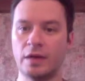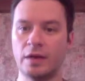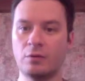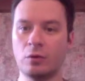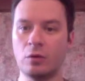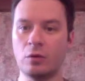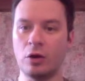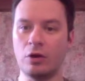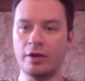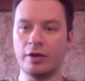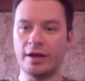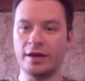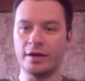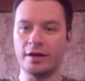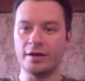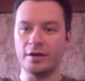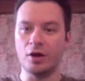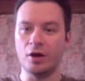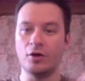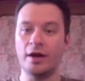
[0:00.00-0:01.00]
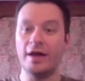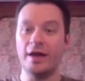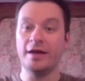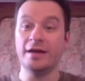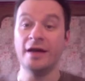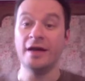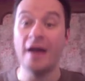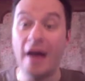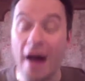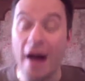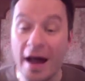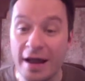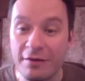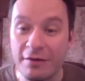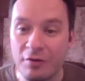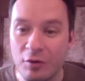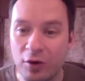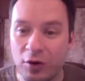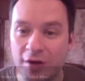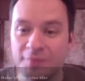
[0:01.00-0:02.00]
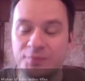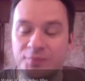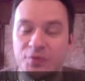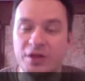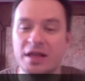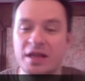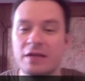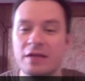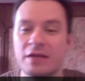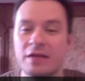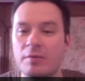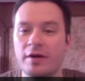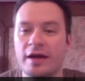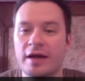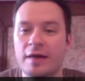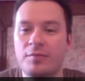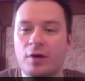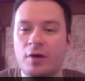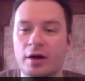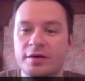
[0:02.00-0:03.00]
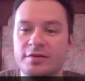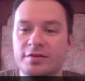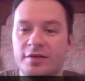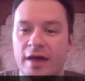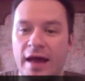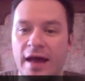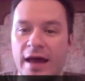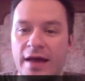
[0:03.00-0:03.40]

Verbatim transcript: And we're rolling. Okay. Hi, everyone. This is Robert Gebhardt.